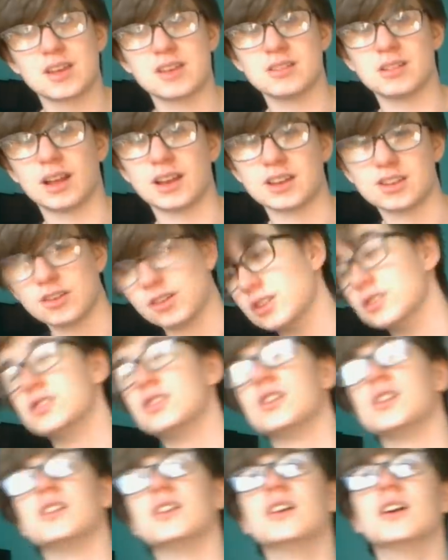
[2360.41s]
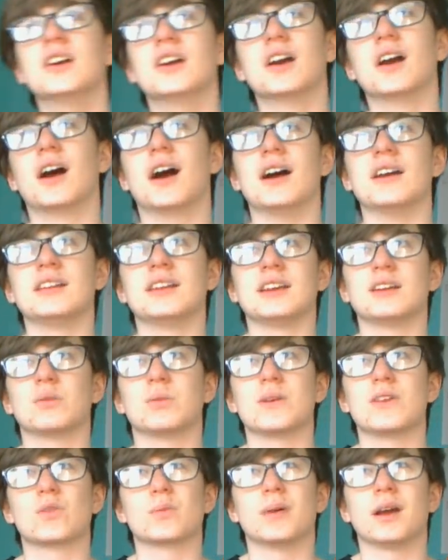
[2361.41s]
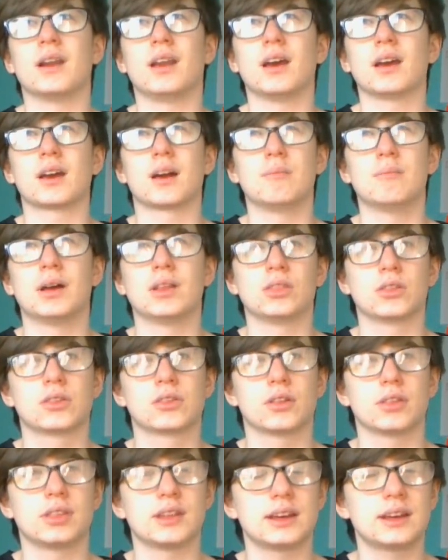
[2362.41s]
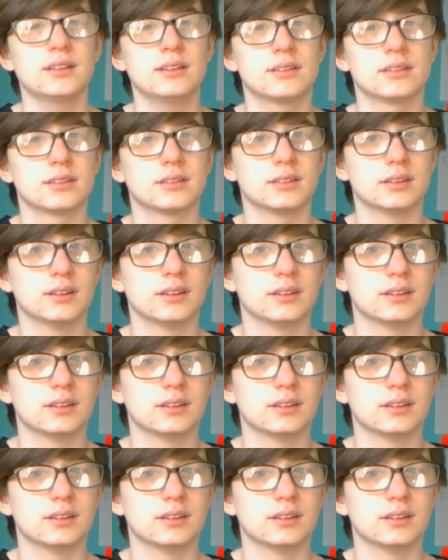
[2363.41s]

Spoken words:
You can do, I think we spent like a month on this